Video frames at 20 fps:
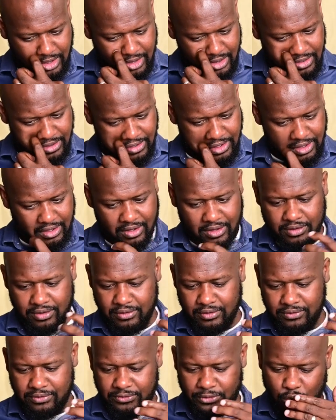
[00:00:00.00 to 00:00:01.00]
the
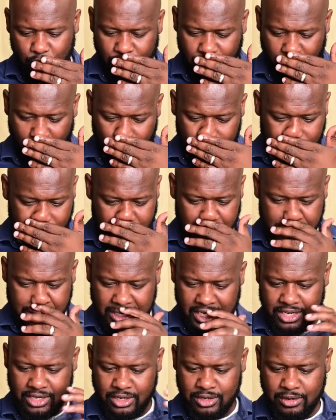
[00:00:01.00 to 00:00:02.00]
few verses
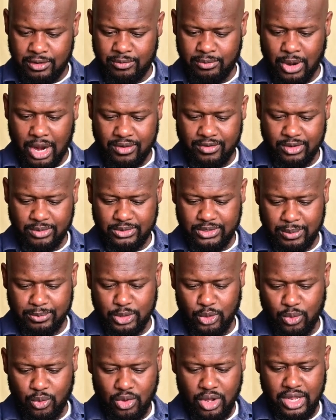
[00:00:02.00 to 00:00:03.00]
in Proverbs
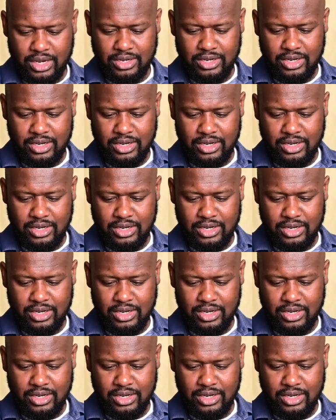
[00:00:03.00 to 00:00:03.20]
chapter one,